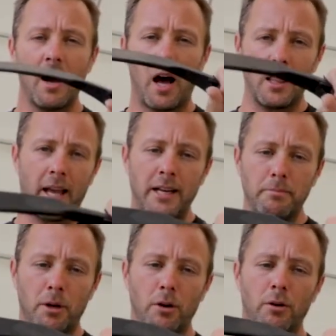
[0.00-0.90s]
A
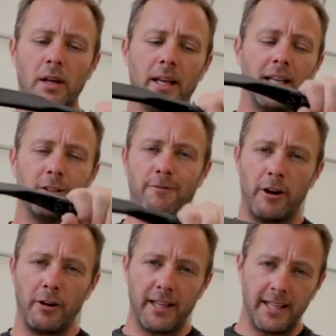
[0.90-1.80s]
light bow is
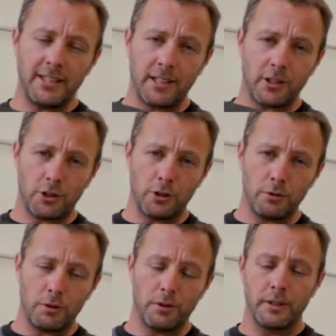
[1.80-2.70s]
very easy to
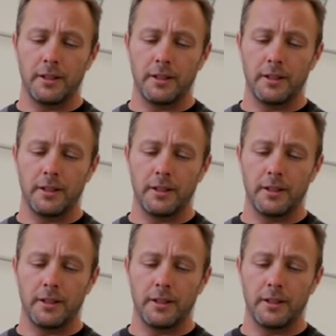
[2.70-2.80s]
shoot.